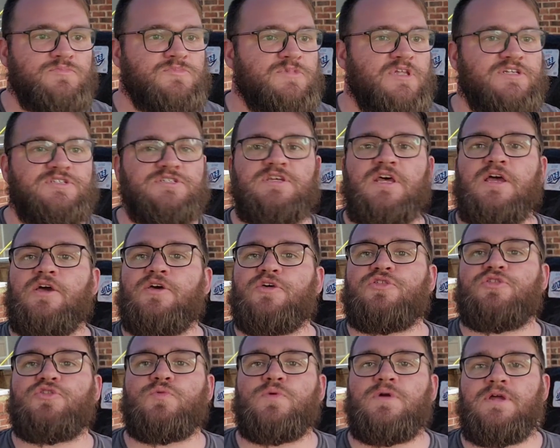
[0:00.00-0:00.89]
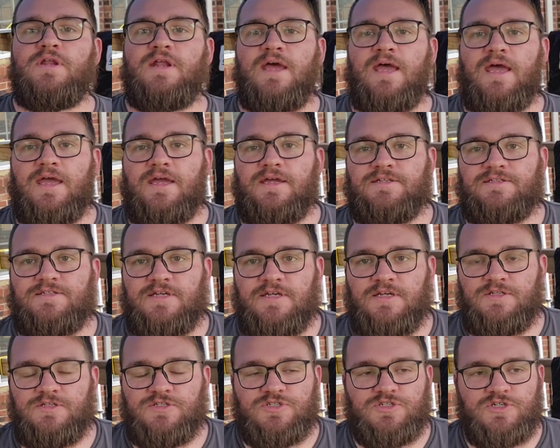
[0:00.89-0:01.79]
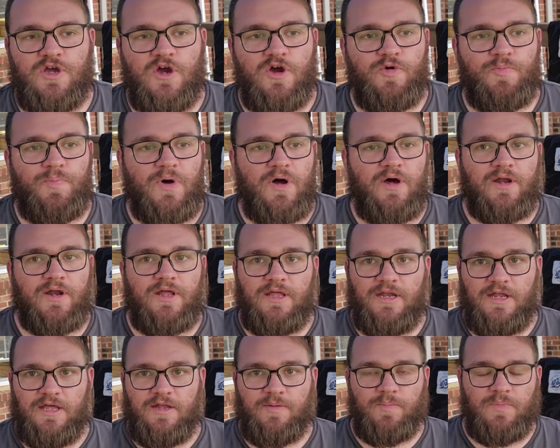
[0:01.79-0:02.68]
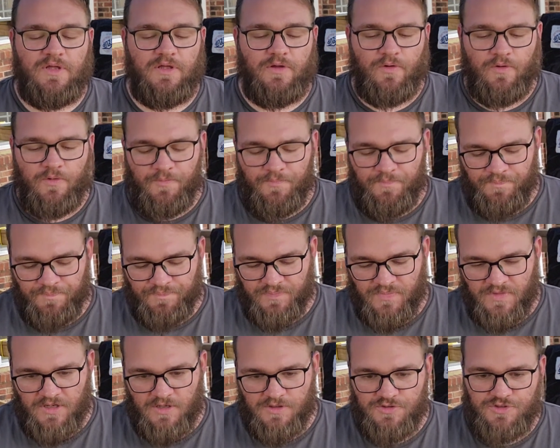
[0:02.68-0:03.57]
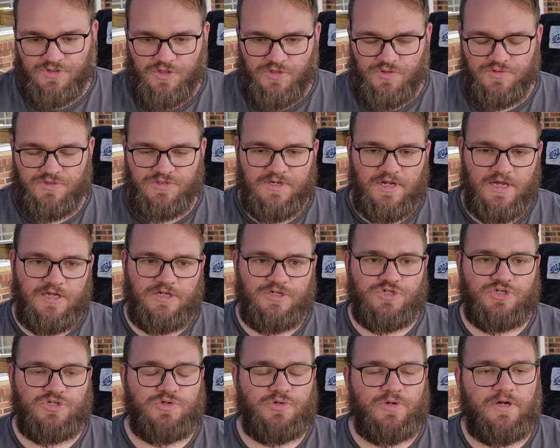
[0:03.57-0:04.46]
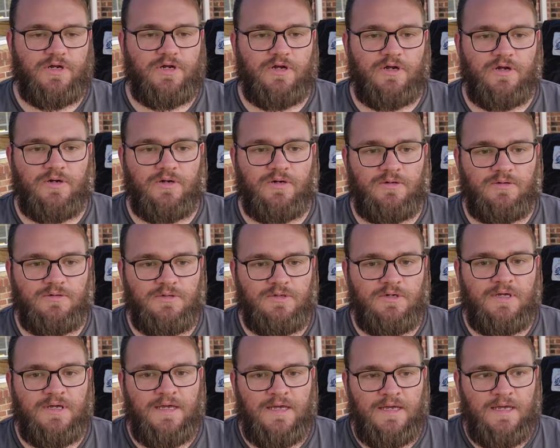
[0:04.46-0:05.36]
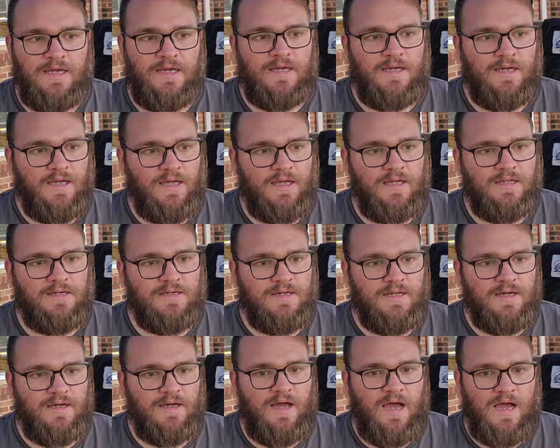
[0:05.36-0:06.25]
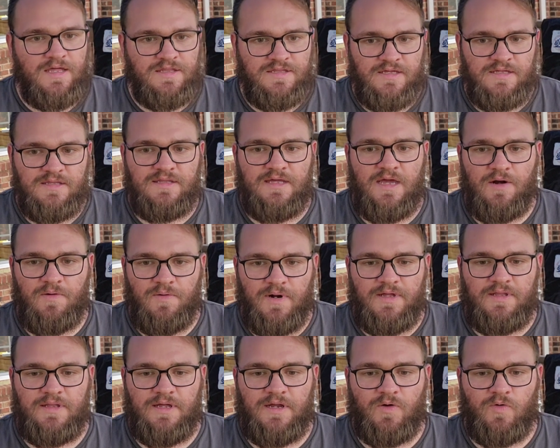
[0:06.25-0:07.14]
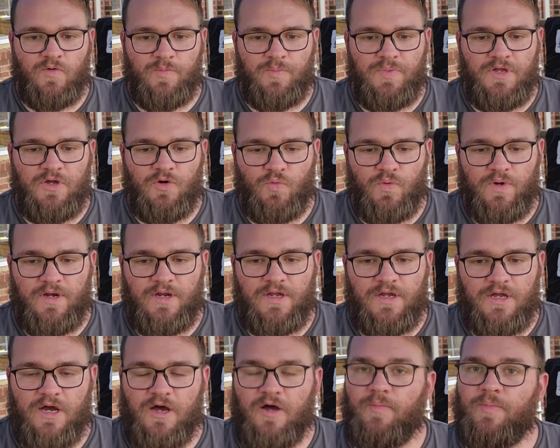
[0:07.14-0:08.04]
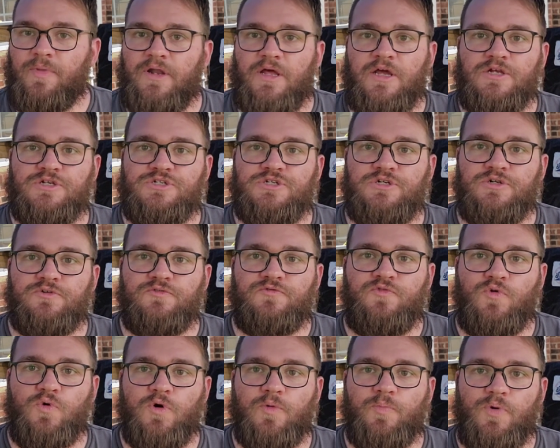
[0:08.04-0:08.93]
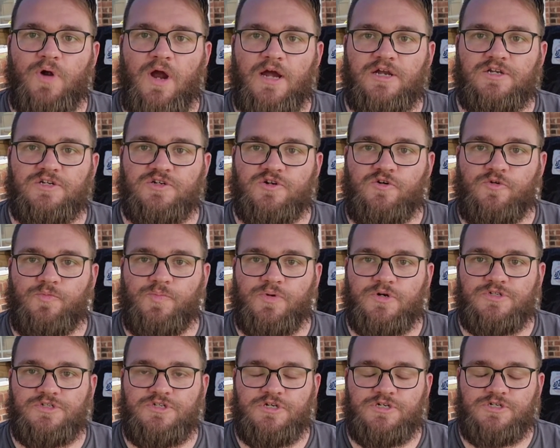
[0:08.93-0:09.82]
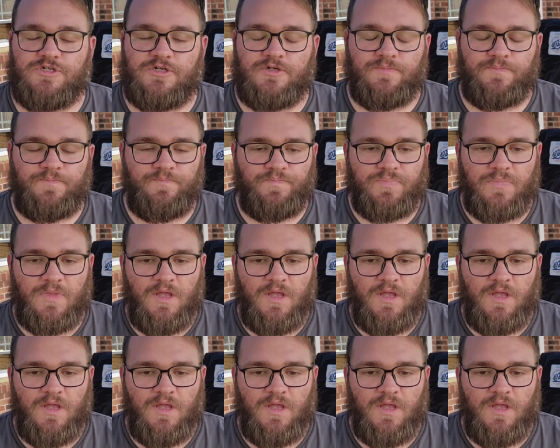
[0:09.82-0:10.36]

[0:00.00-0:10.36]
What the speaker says: let's say a 3-18 scope on it in mil, 2-stage trigger, and I think that right there would be a winning combination for practical precision.